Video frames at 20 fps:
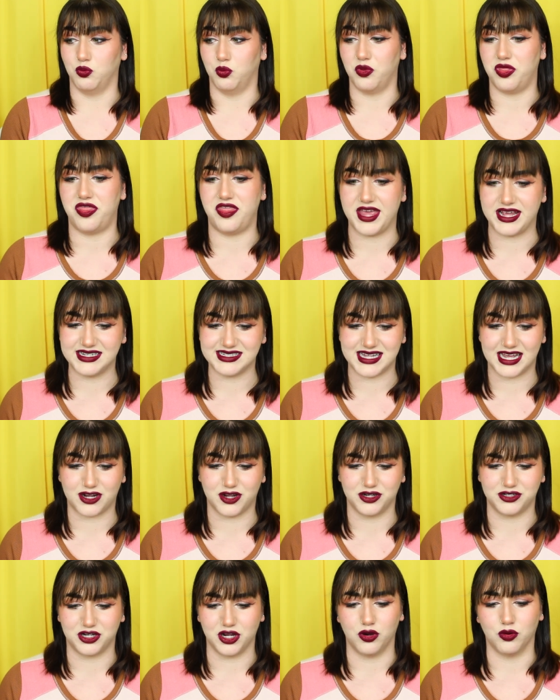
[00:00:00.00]
things that
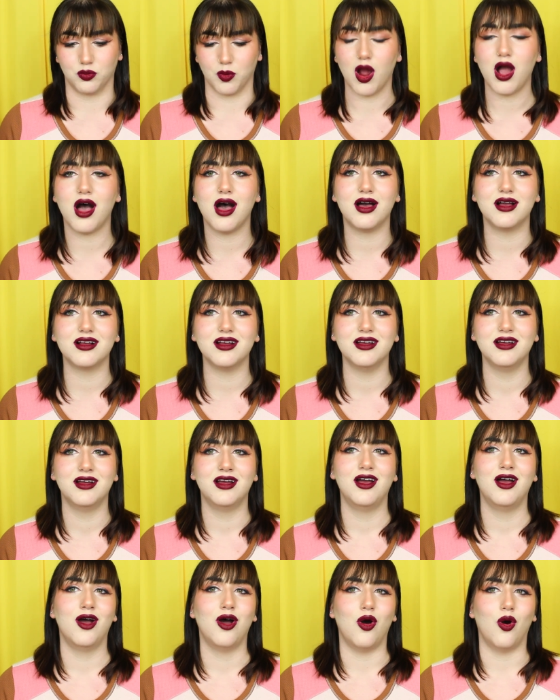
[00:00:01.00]
could go wrong
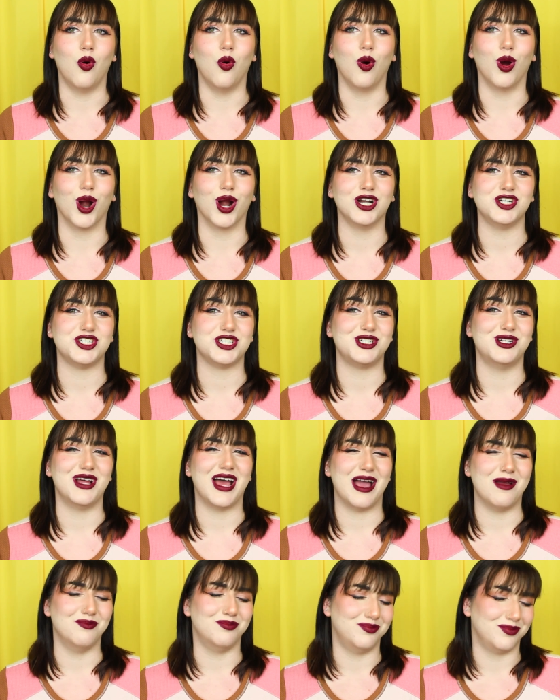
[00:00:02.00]
or just,
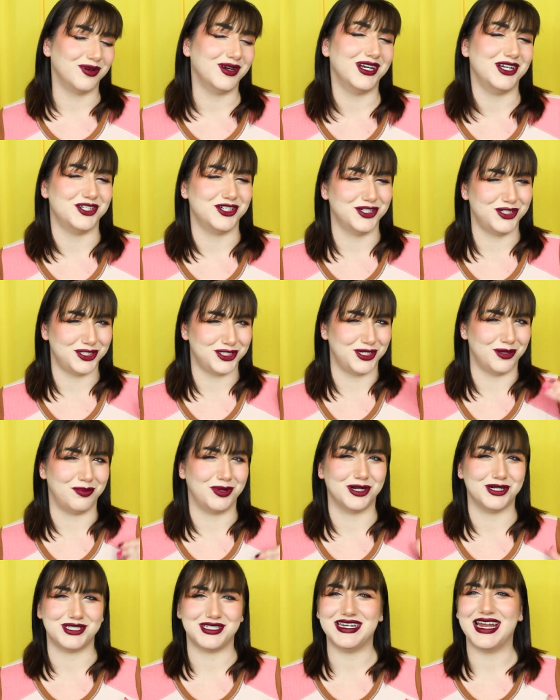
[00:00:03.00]
I'm pretty sure just a
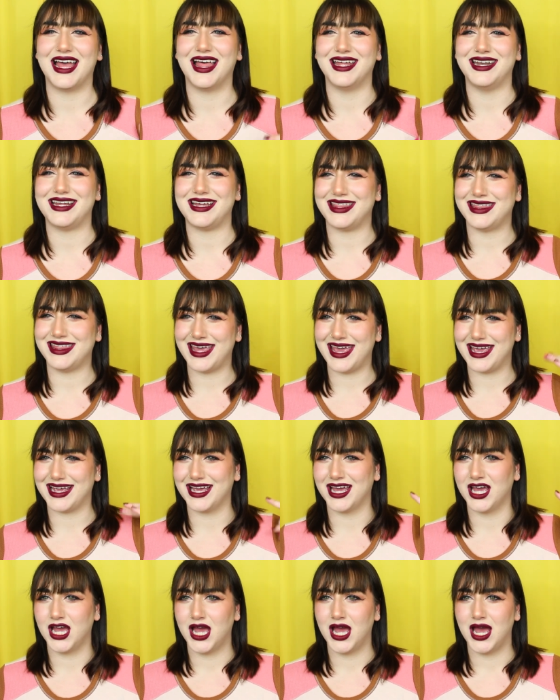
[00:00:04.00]
personality
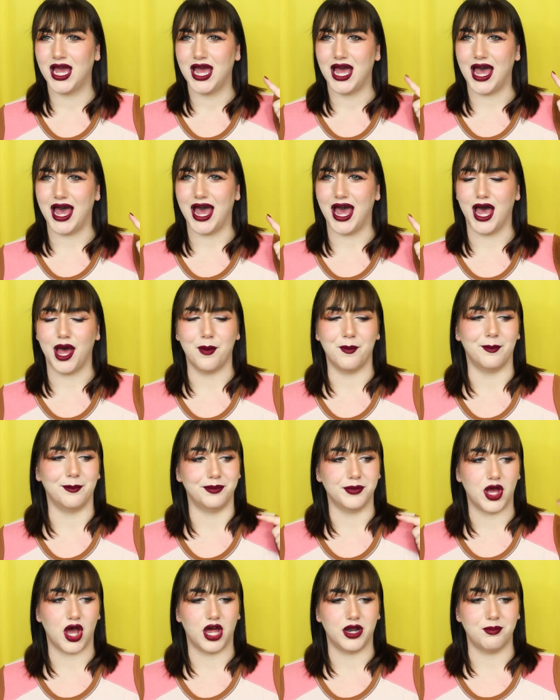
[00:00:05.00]
thing
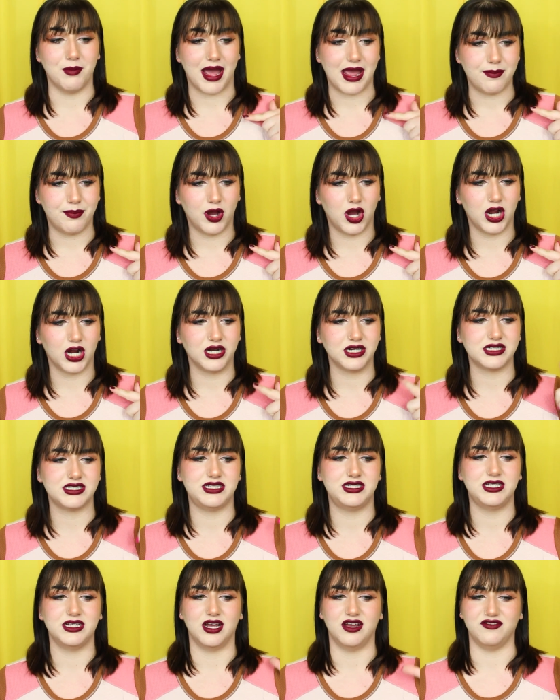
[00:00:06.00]
um, on my
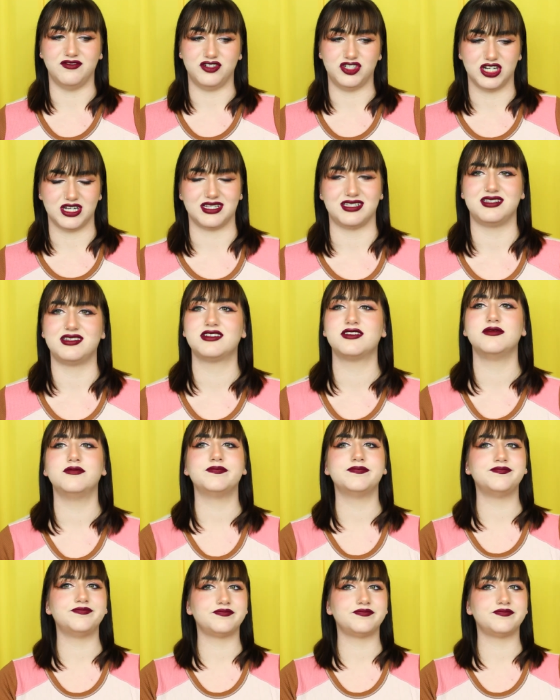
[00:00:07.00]
part of just